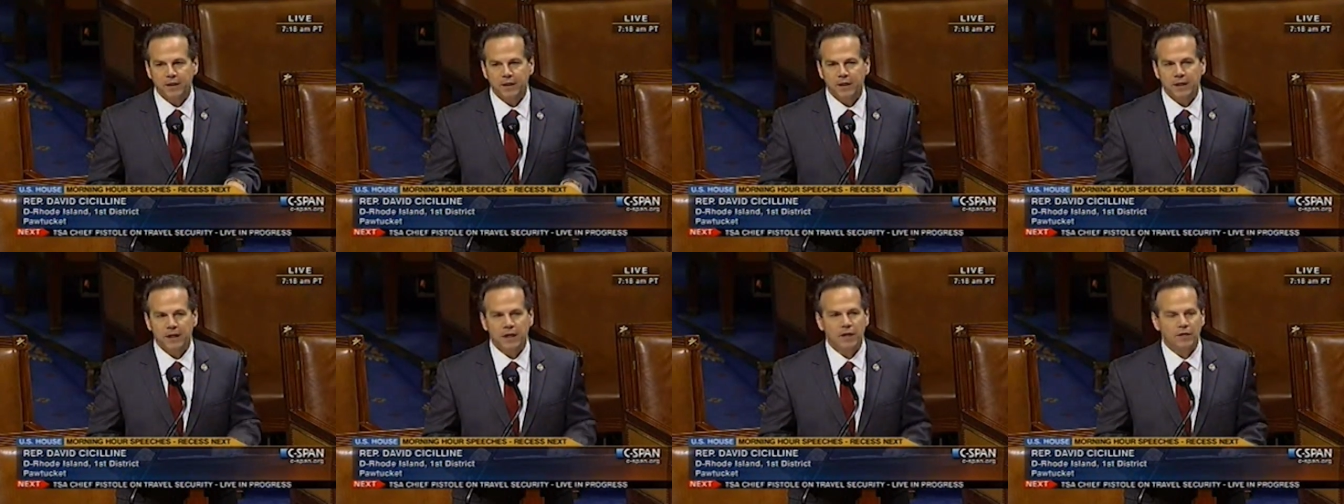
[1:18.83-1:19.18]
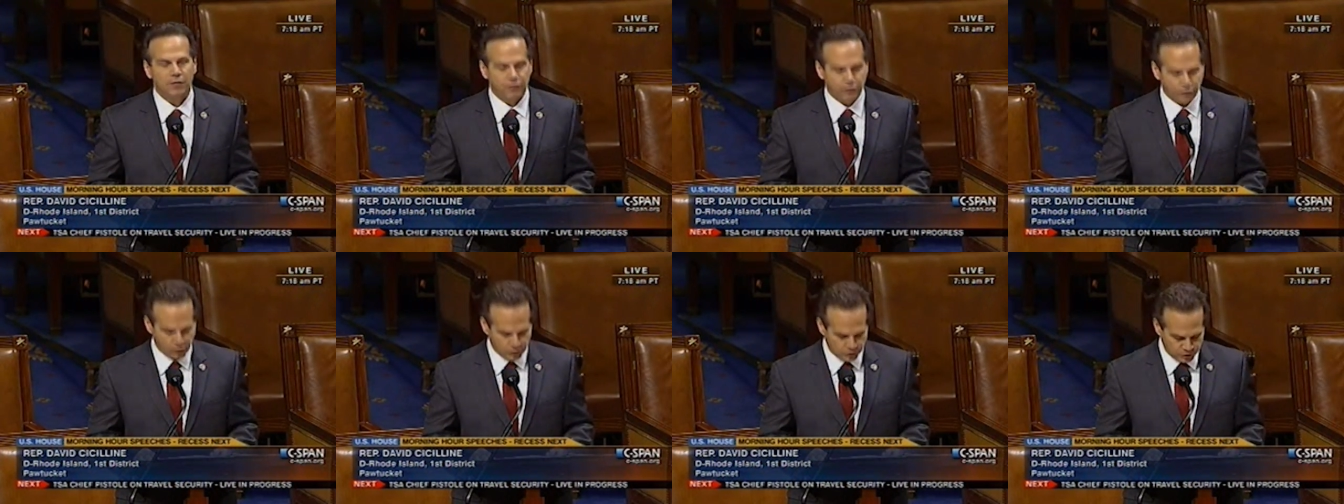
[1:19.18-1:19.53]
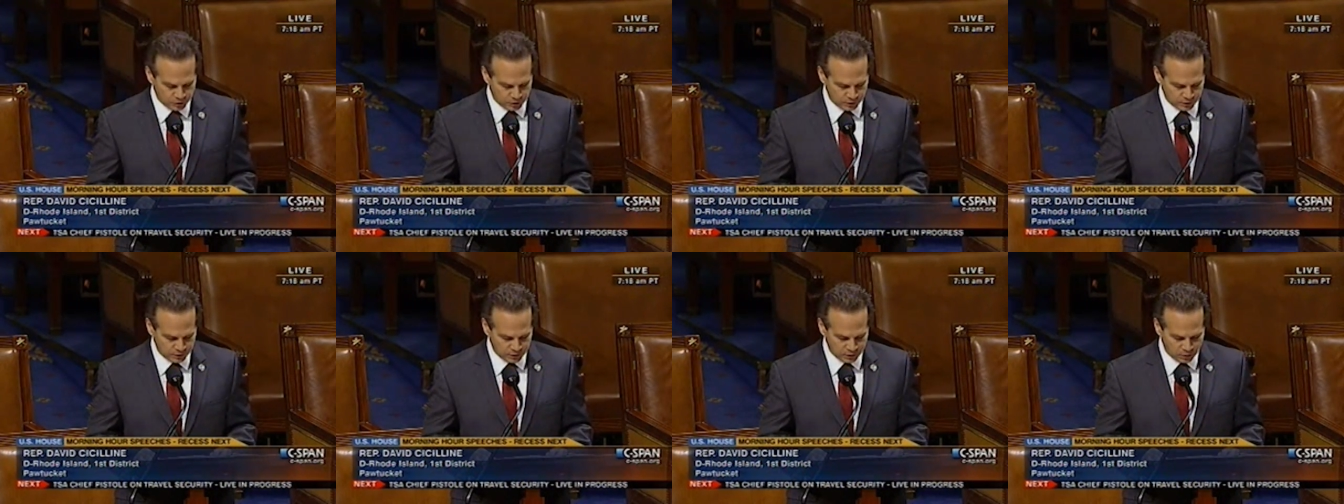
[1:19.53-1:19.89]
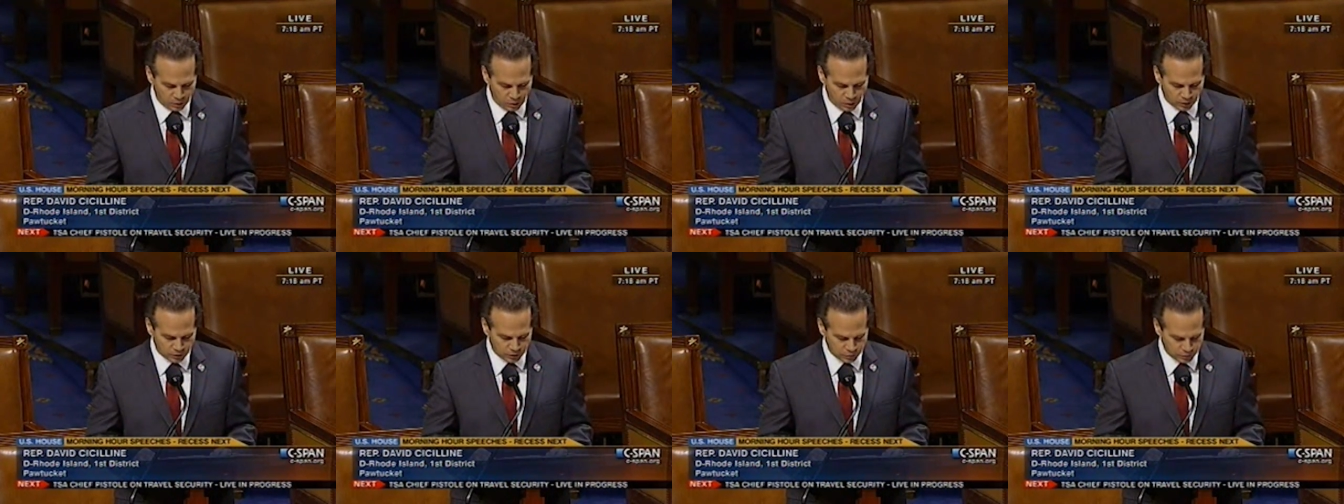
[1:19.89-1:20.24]
and unfortunately
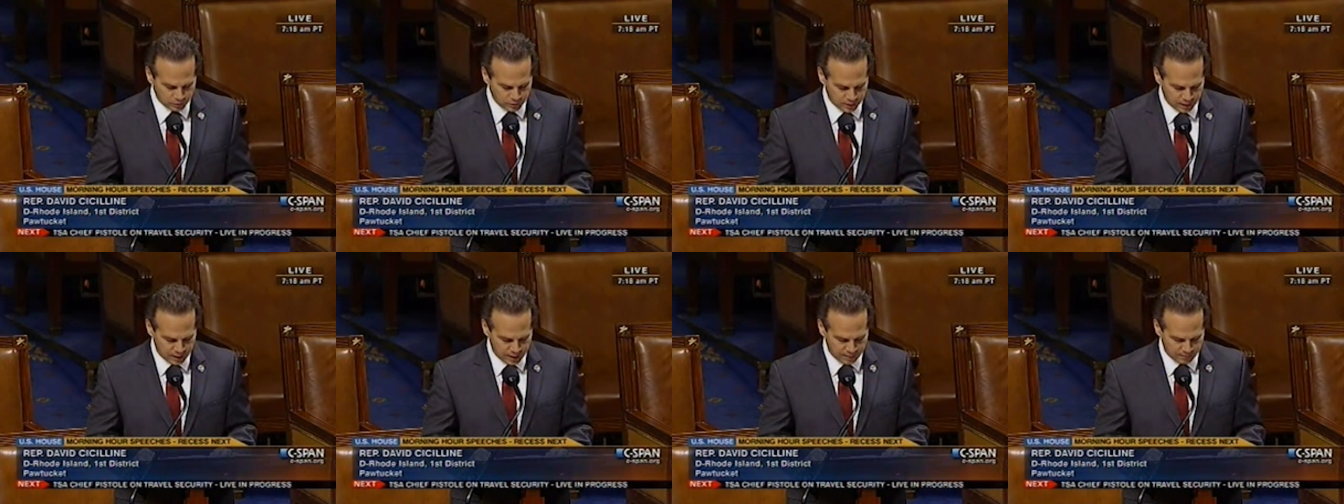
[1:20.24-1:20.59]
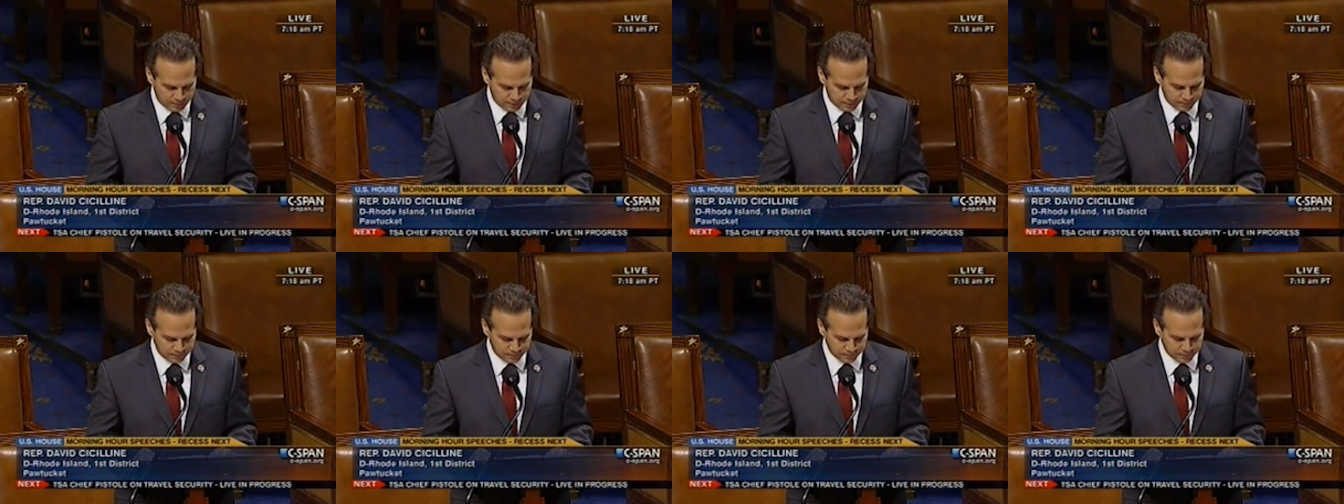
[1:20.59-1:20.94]
all too common.